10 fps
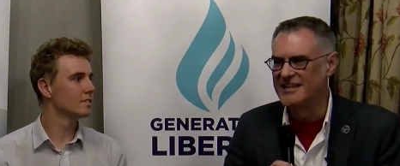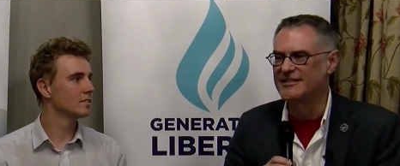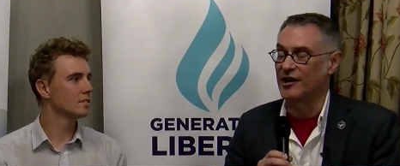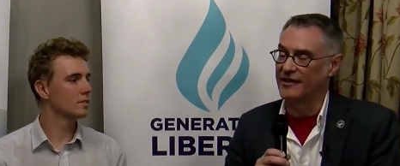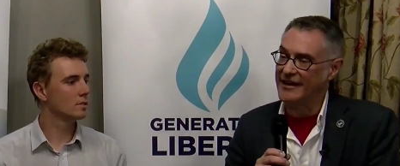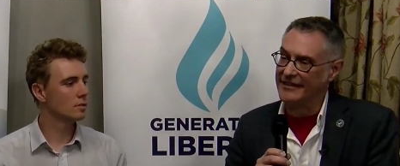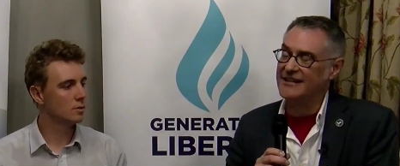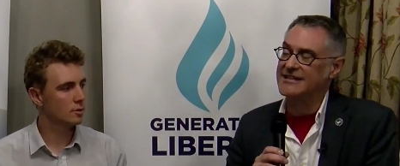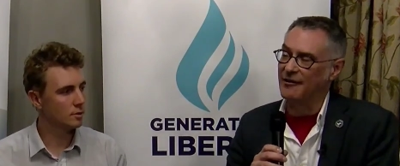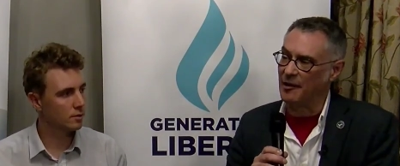Speaker 1: So
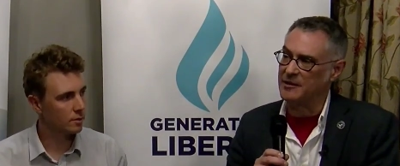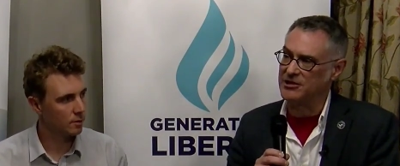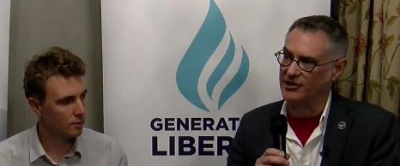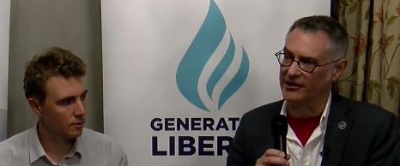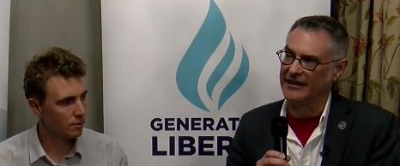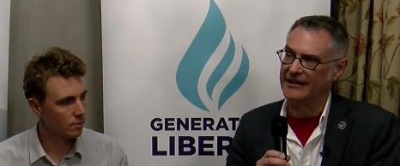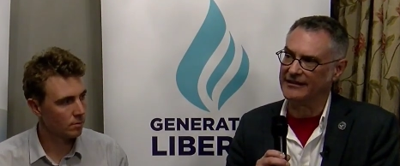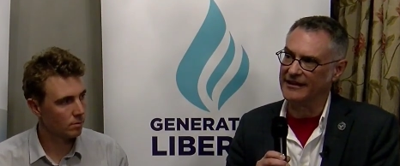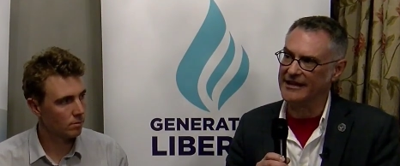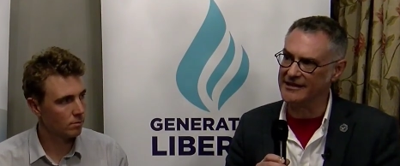that's our opportunity,
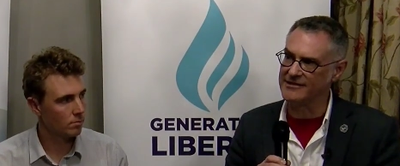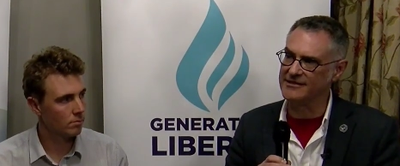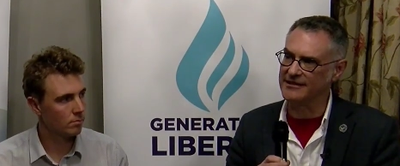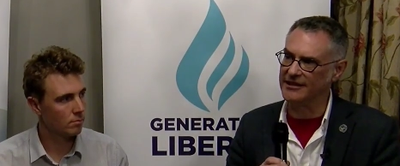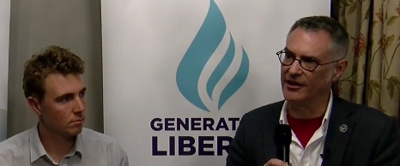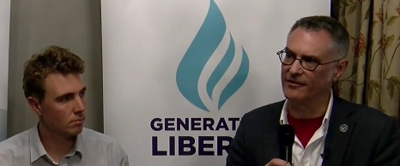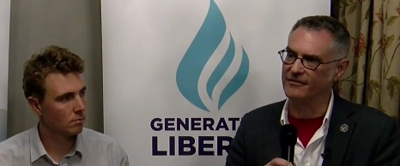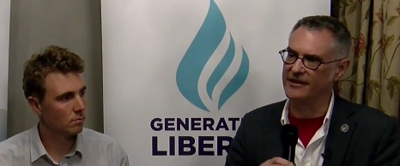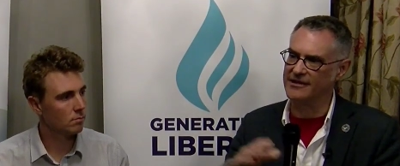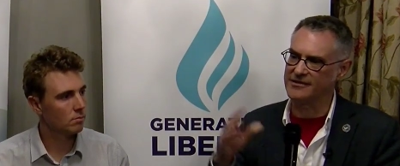is
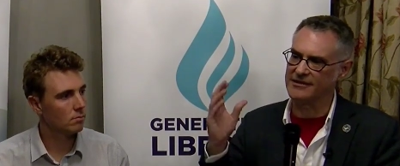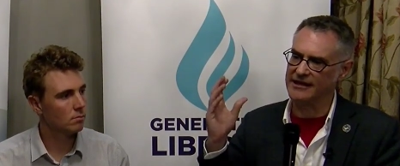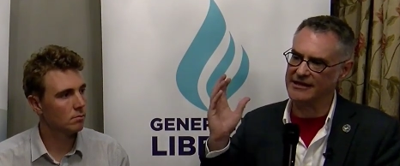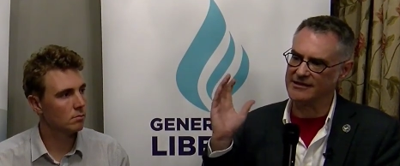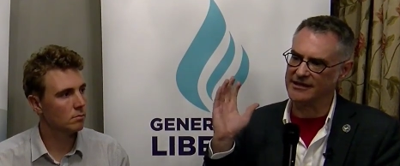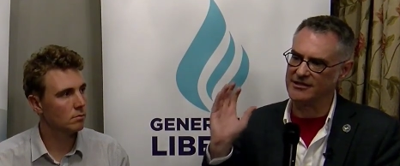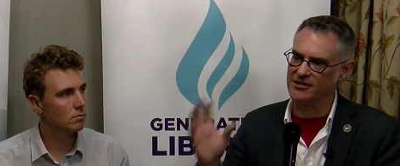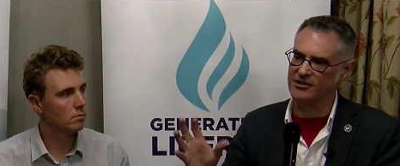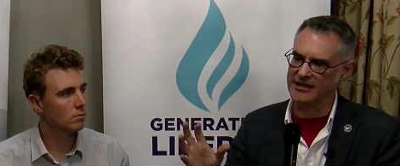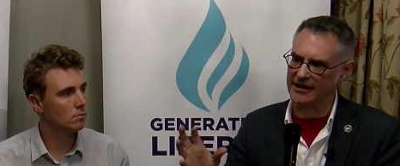is this
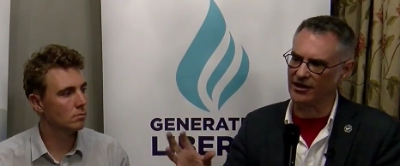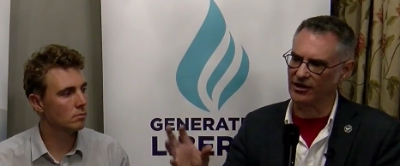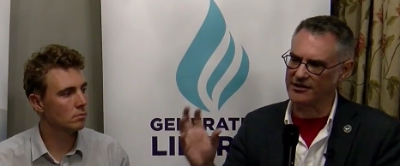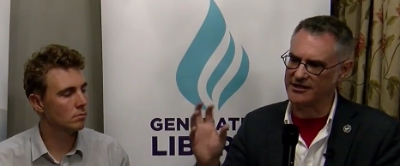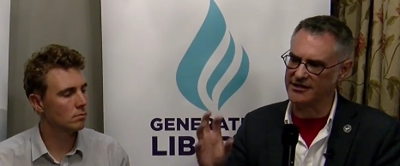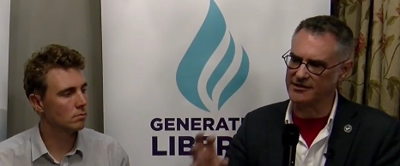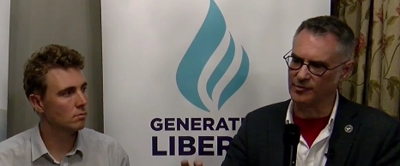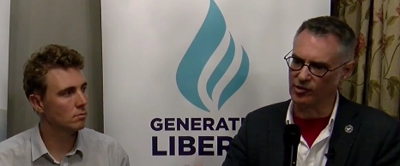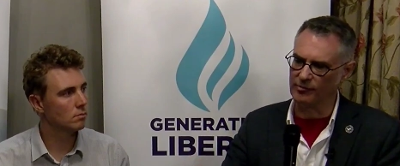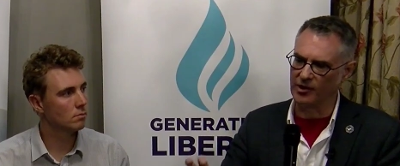new technology,
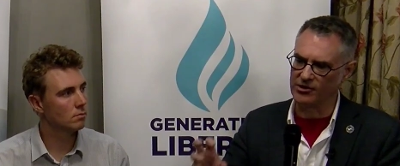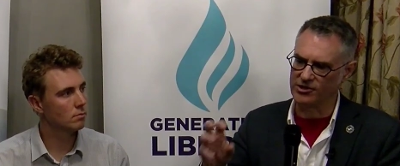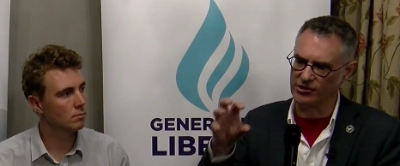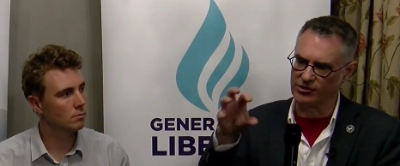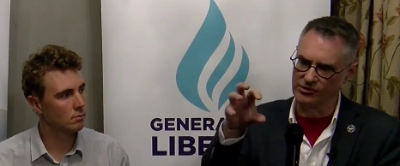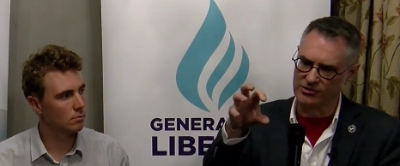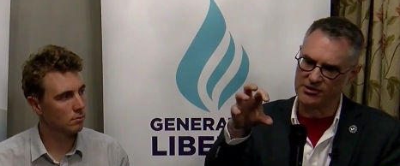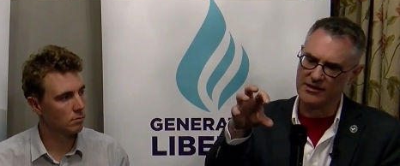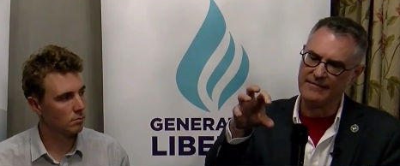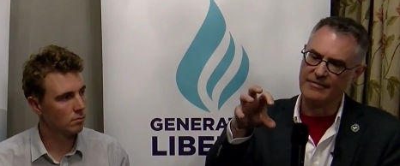small
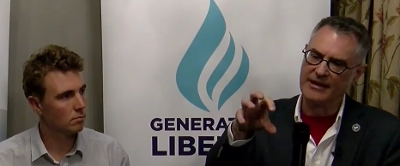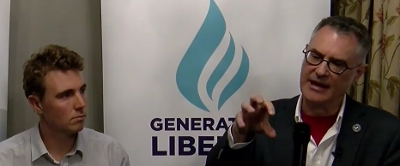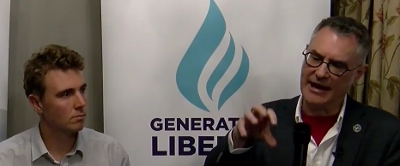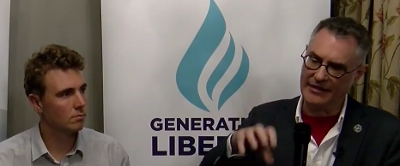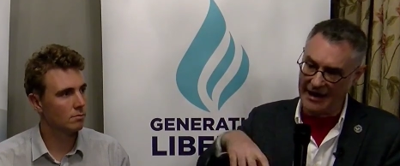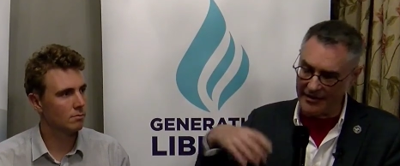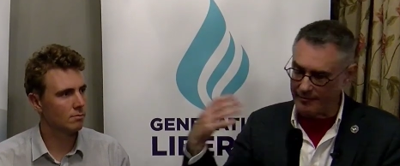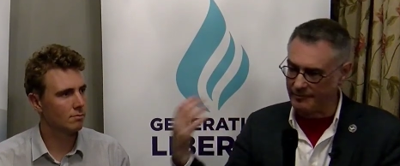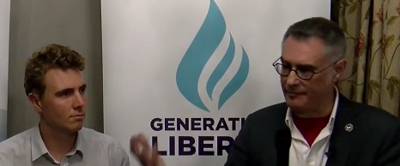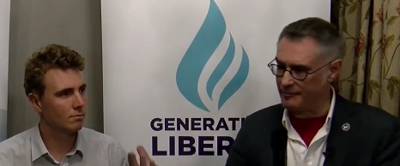modules. And the other
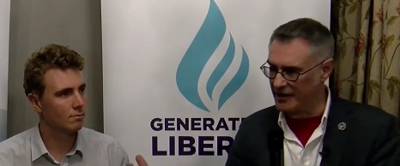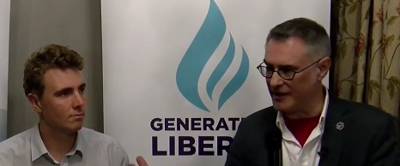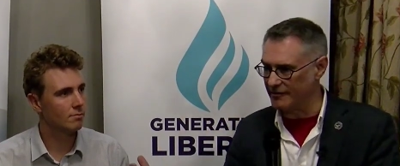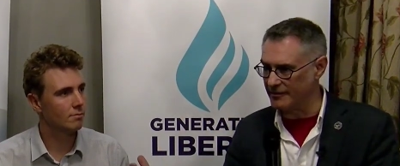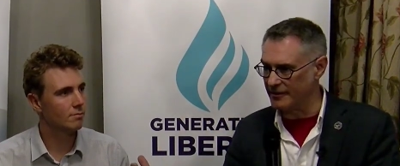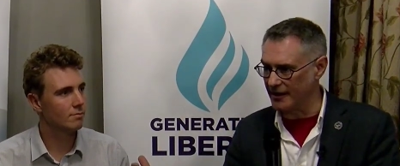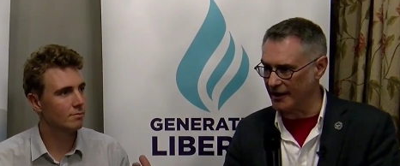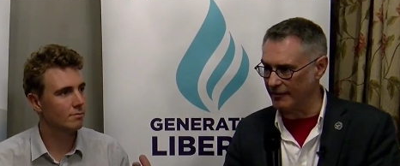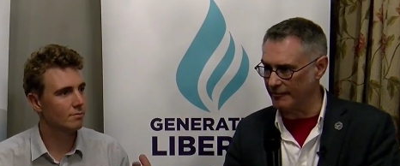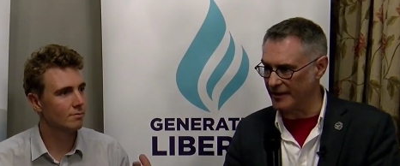big
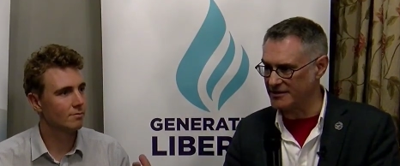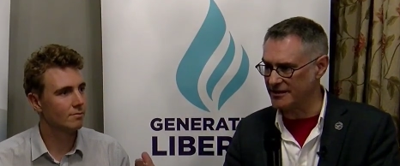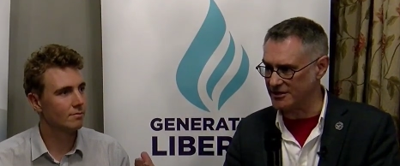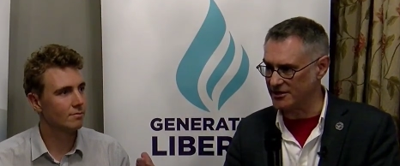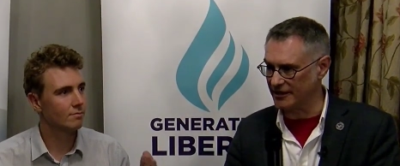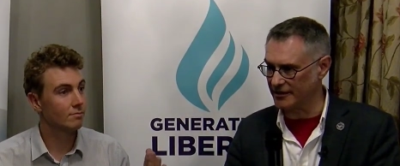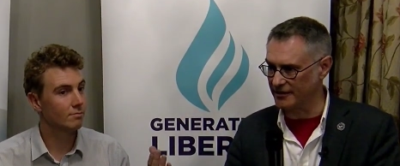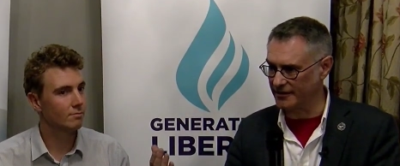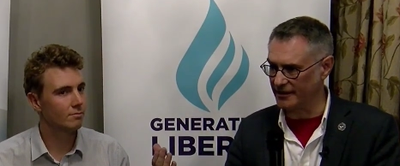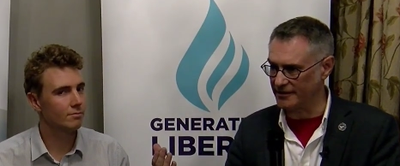message
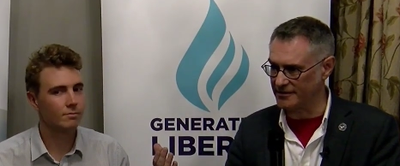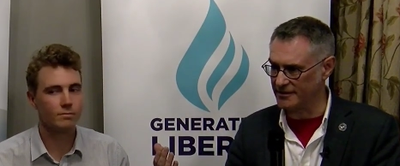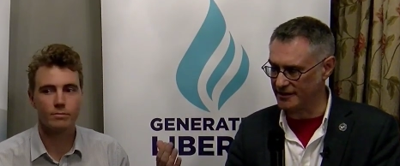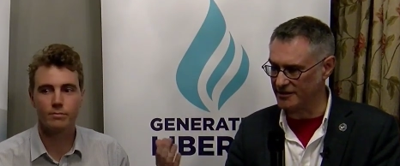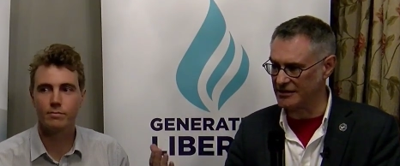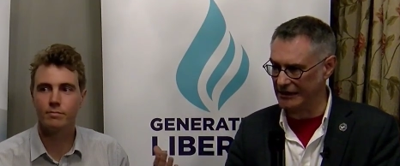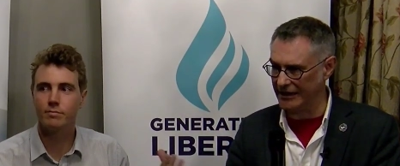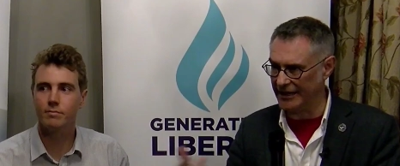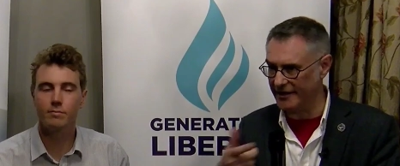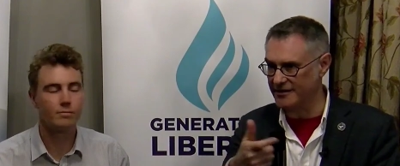that's
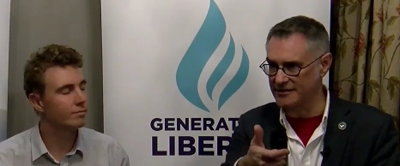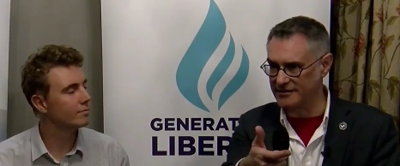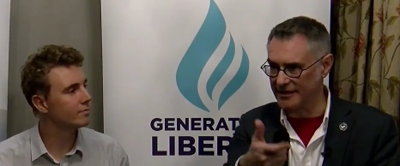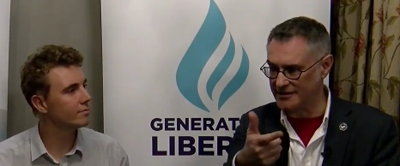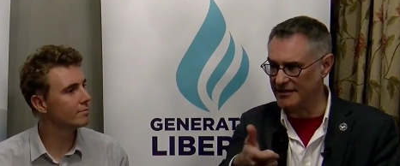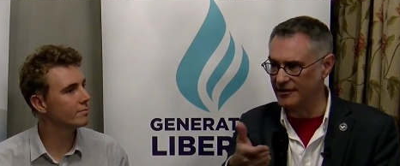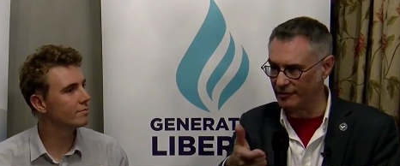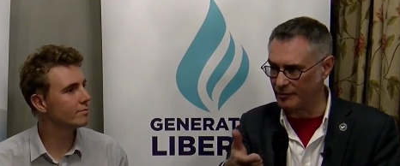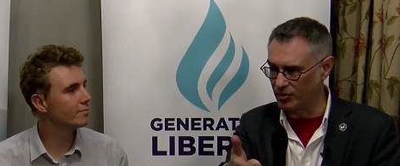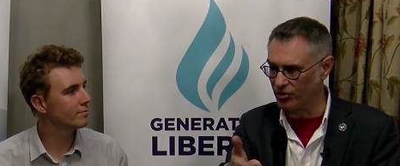clear, it's in the
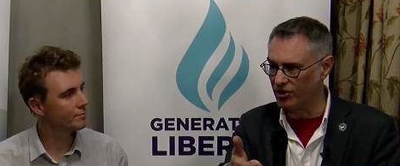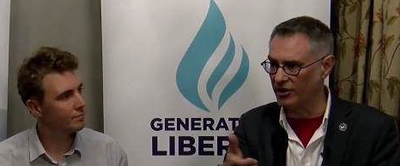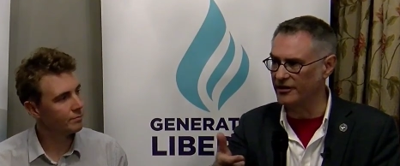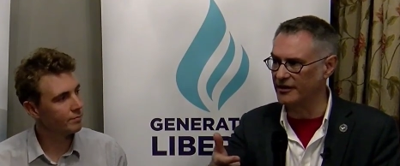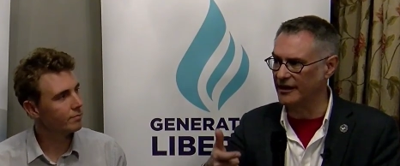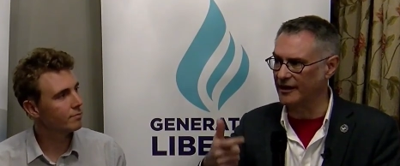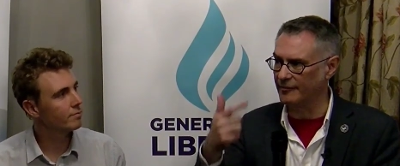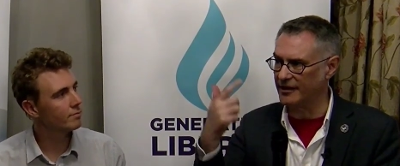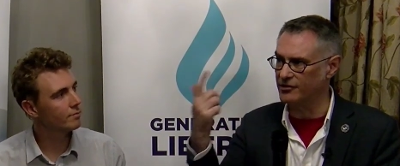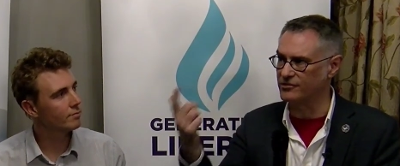report,
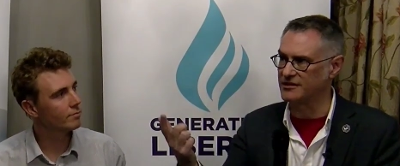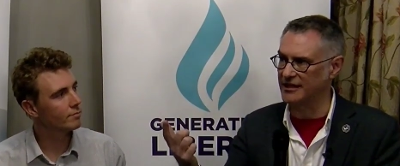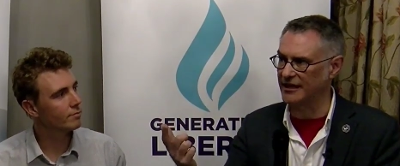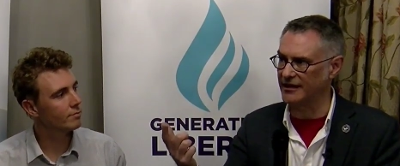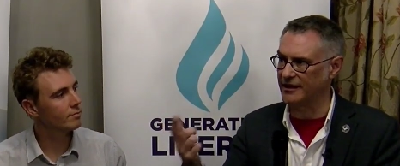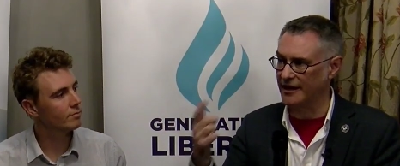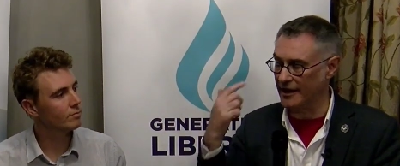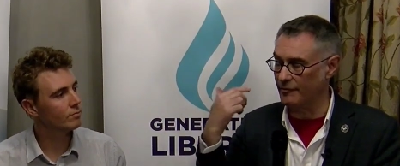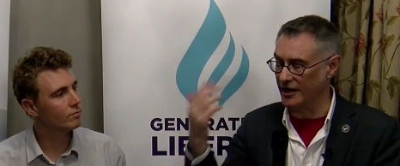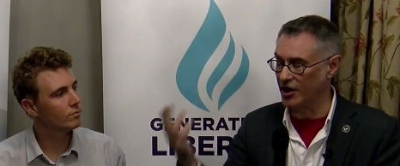and you'll see it,
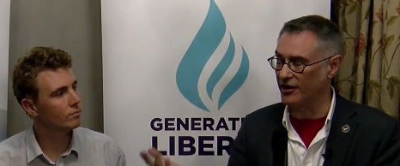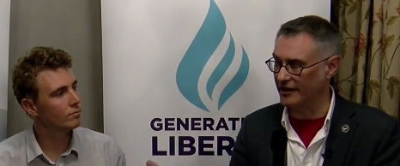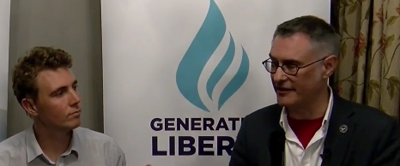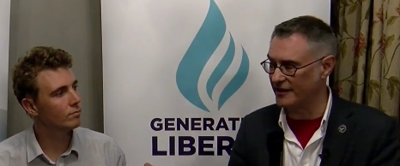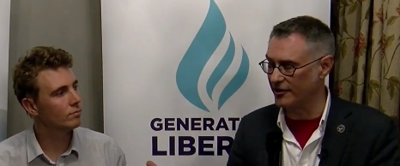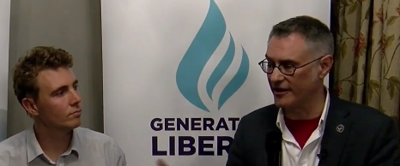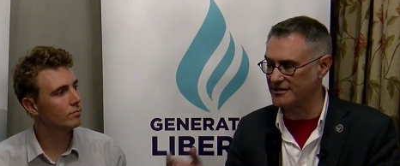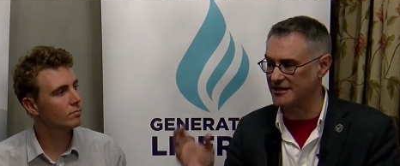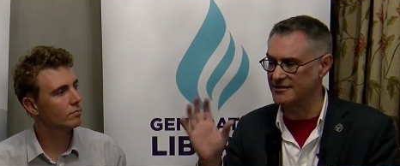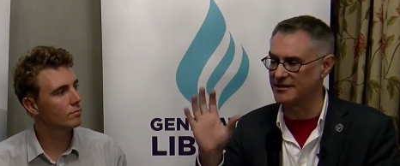and we heard it in the
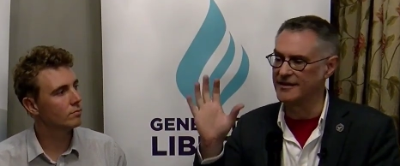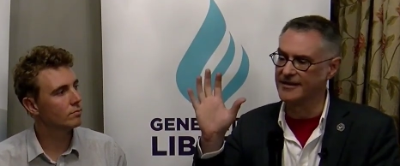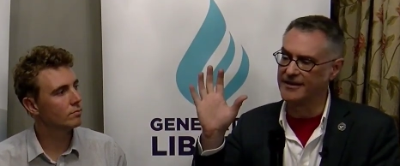US, is